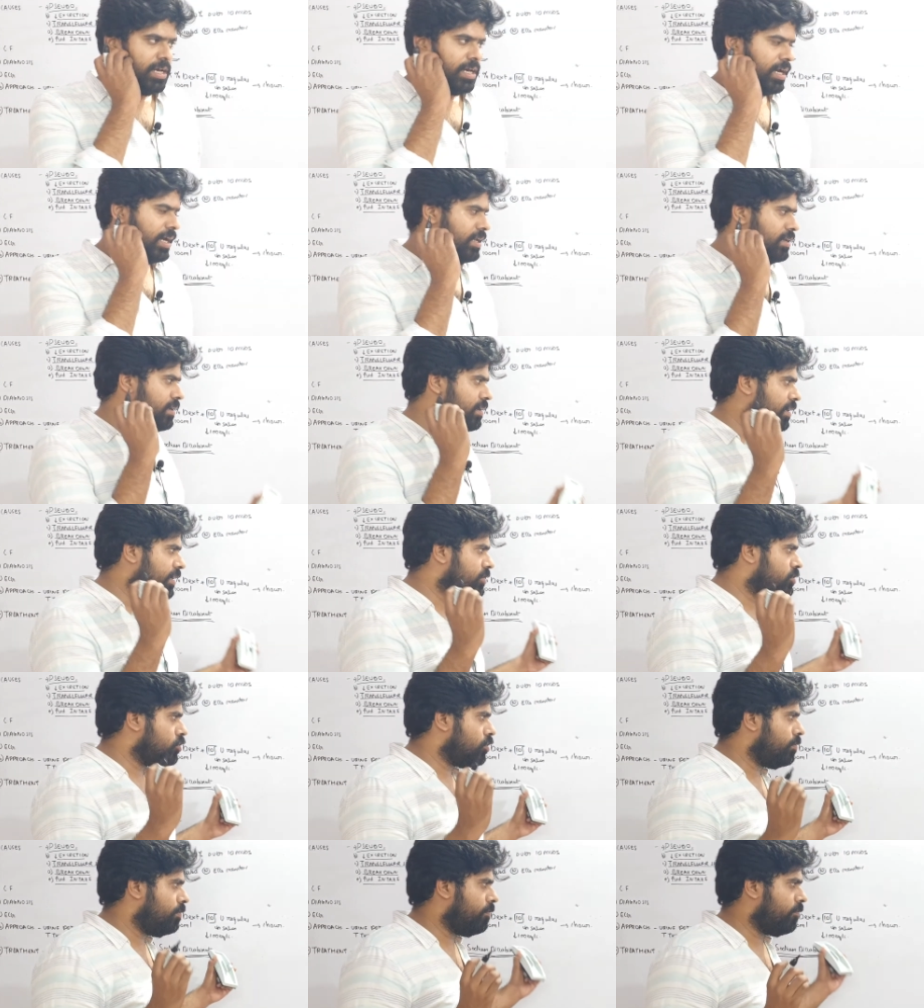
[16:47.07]
And it
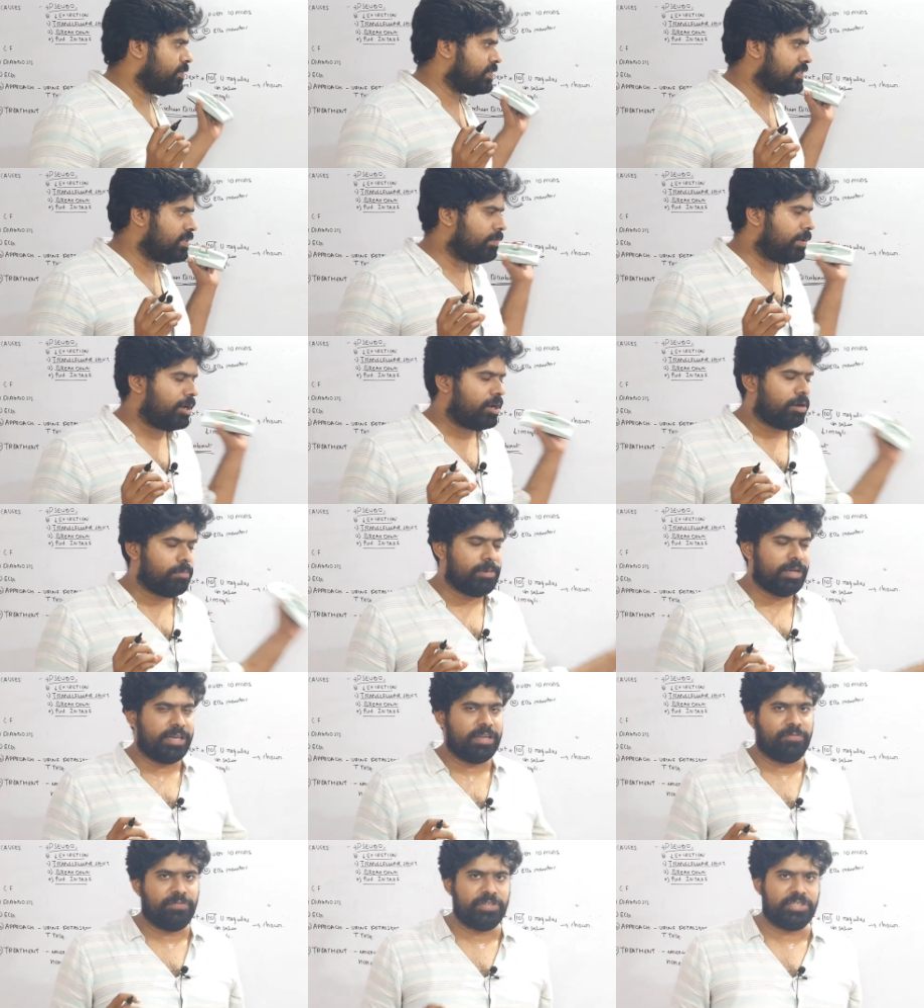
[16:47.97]
should, first the
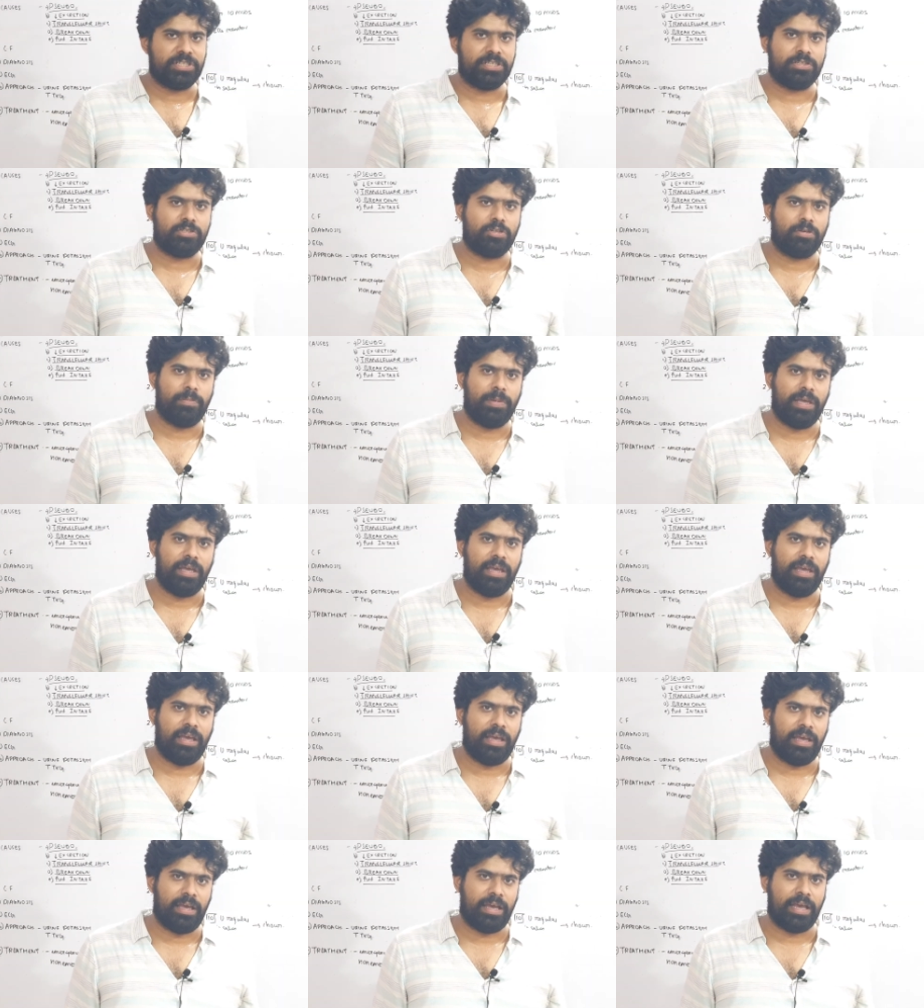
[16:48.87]
bicarbonate deficient should
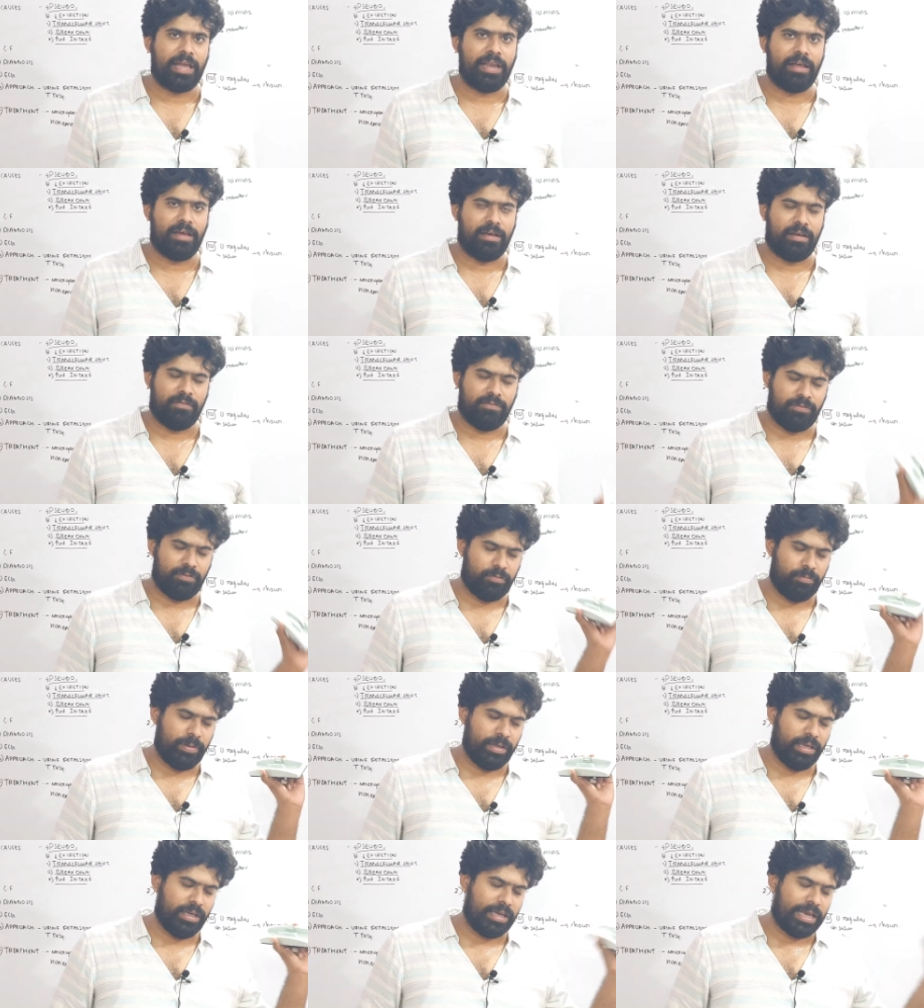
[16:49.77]
be
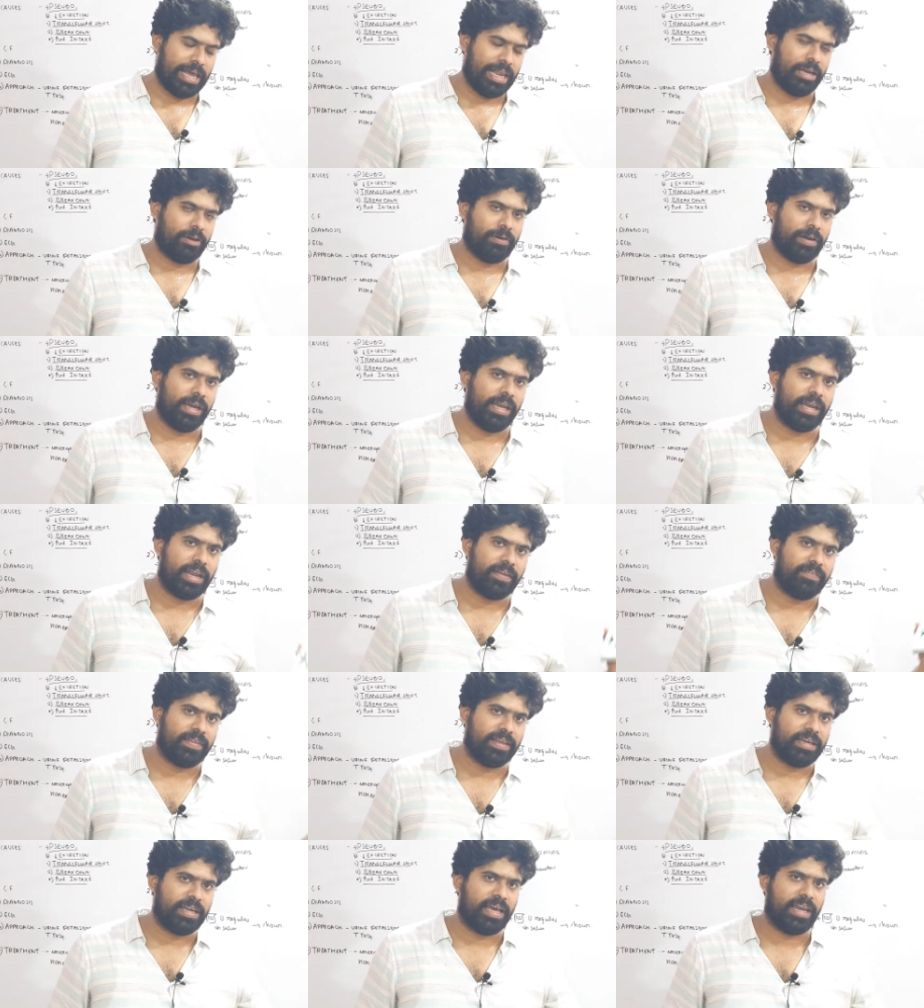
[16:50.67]
calculated,
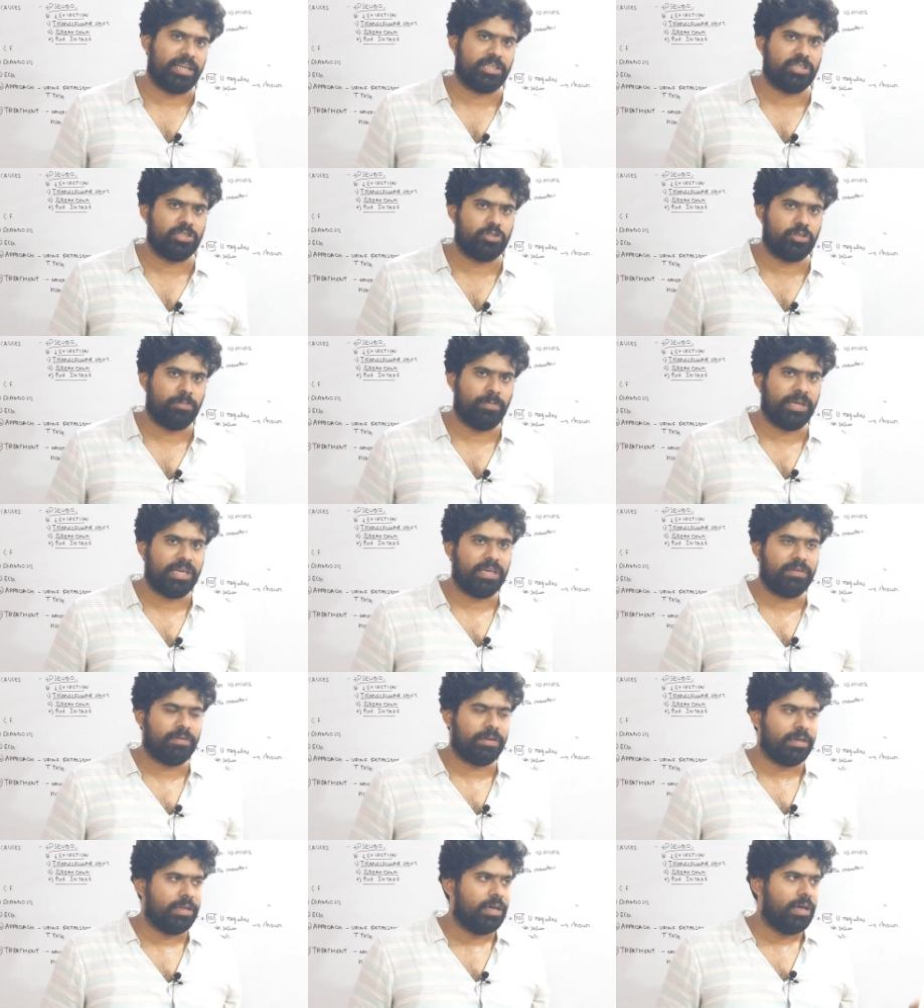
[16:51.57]
and then correction should be
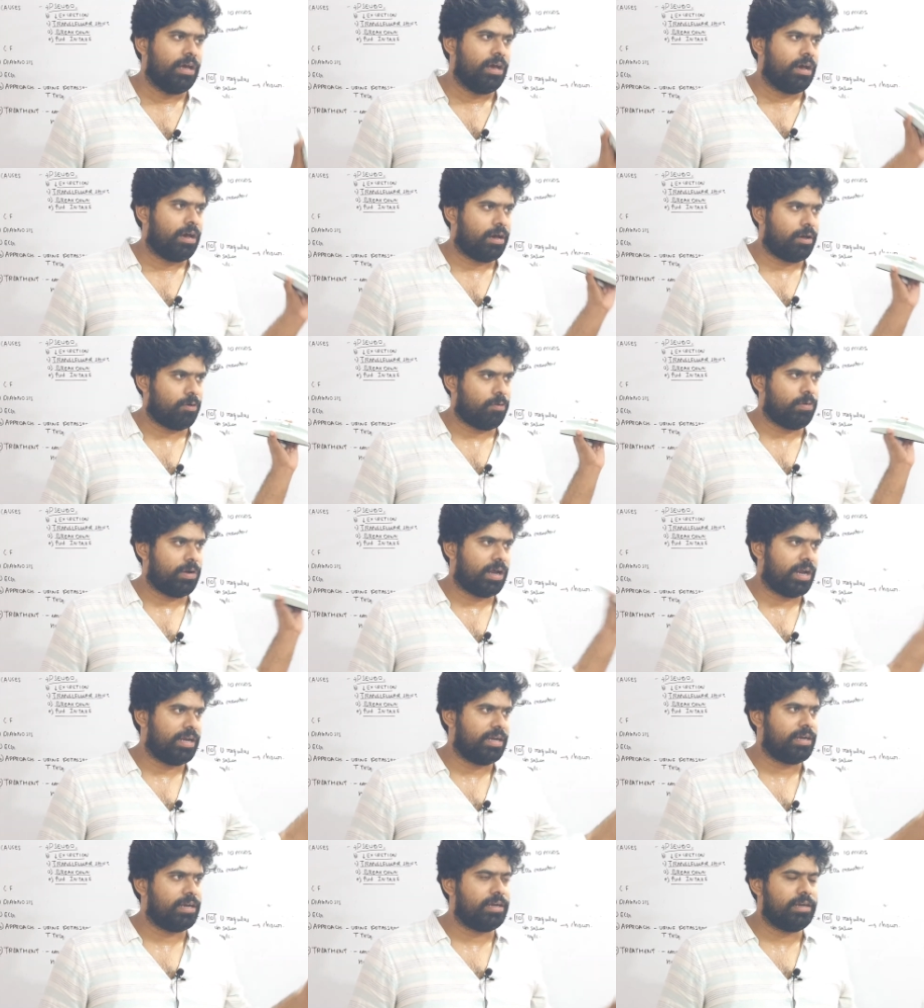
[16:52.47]
given. Around
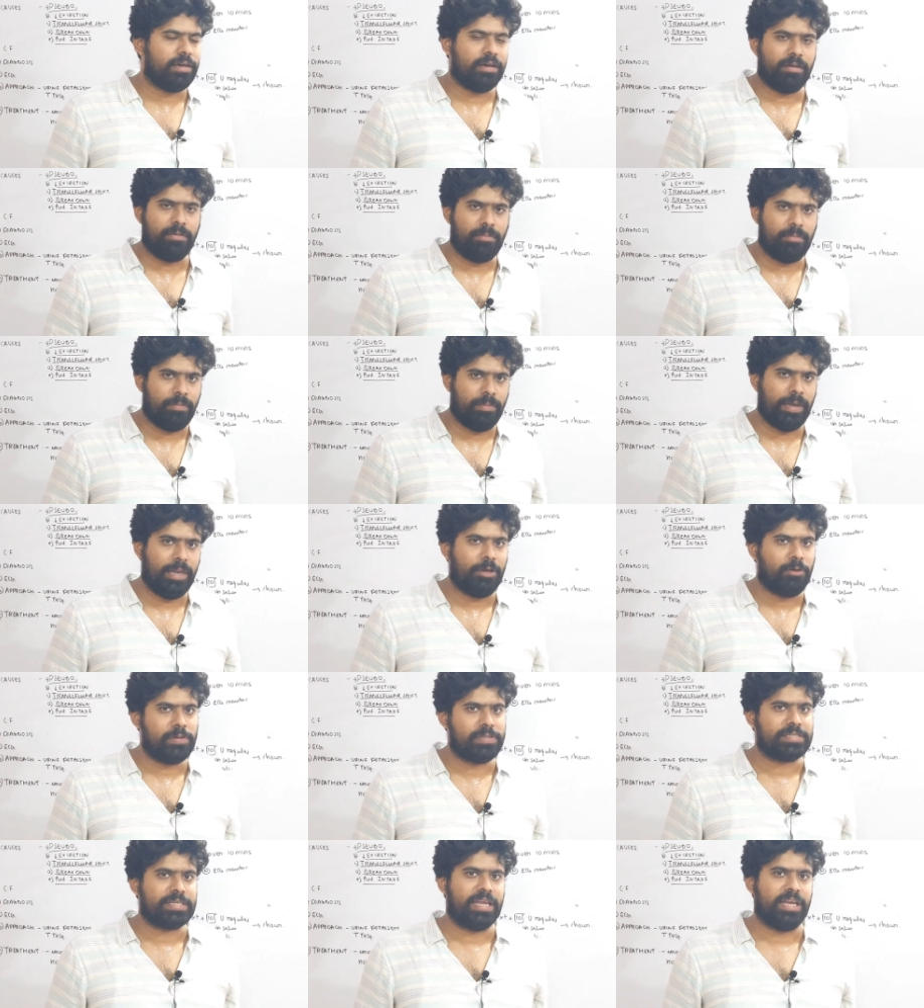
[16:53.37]
100
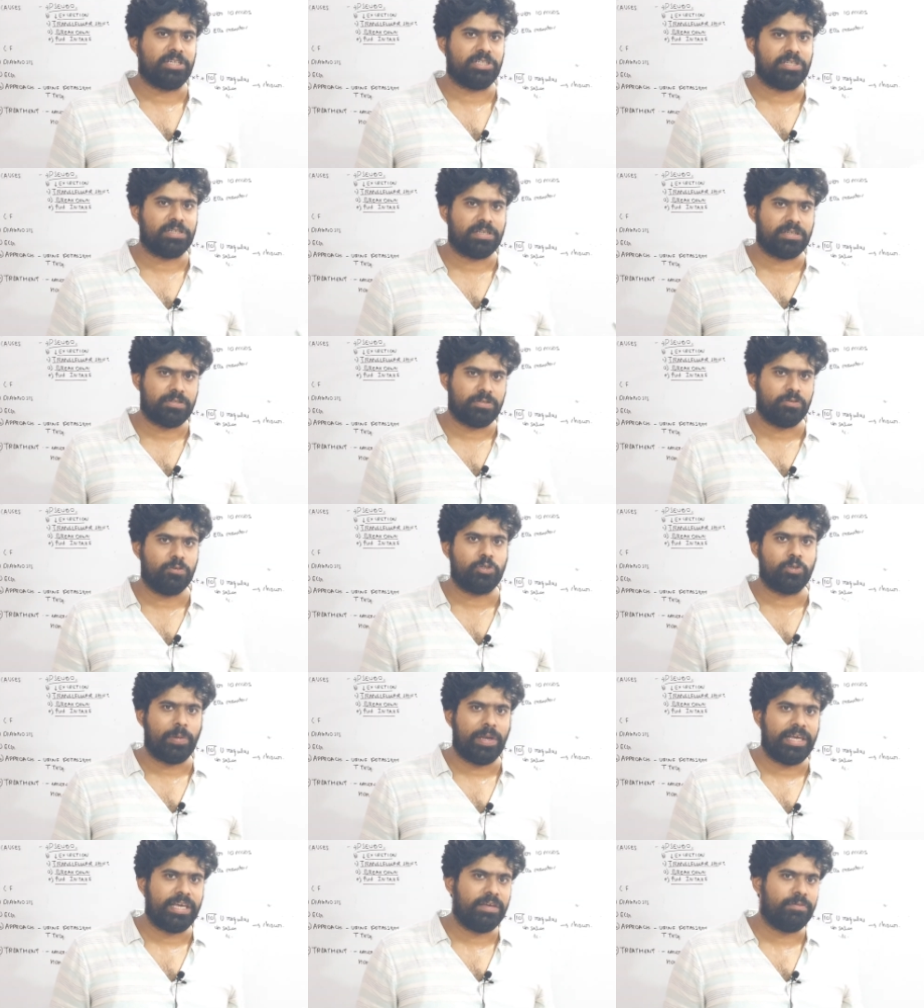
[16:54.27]
milliequals correction is
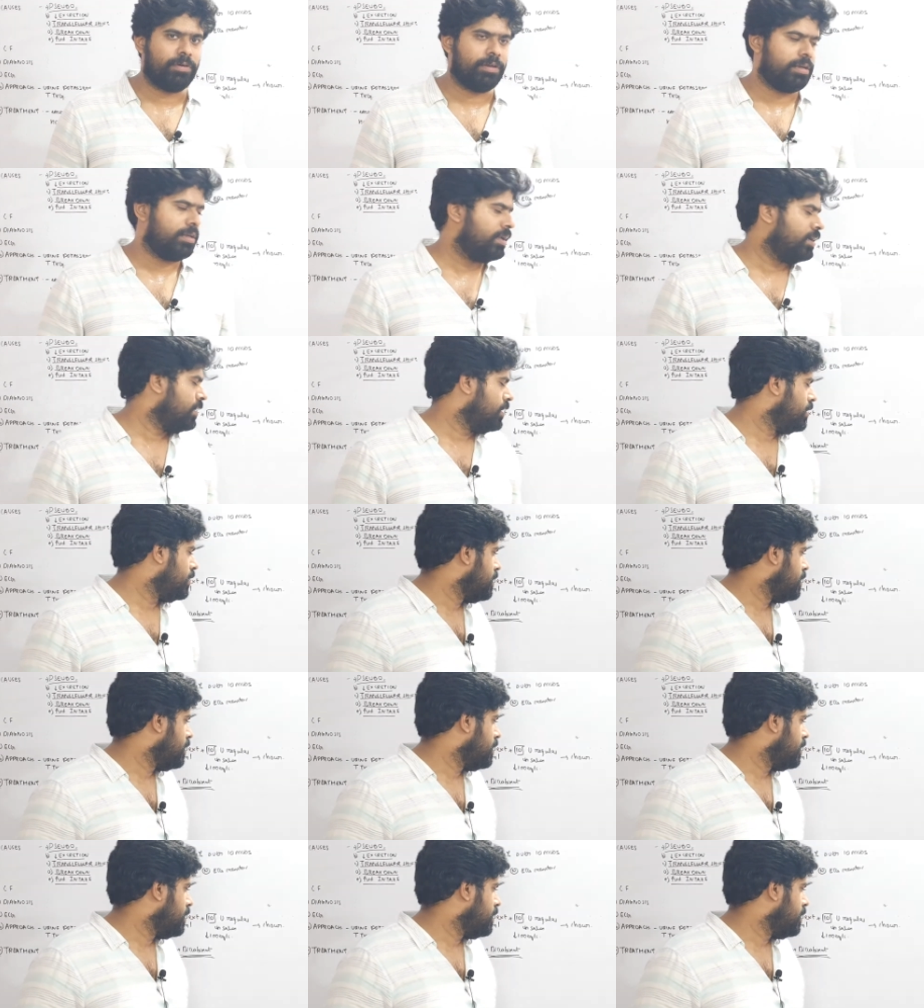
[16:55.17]
usually given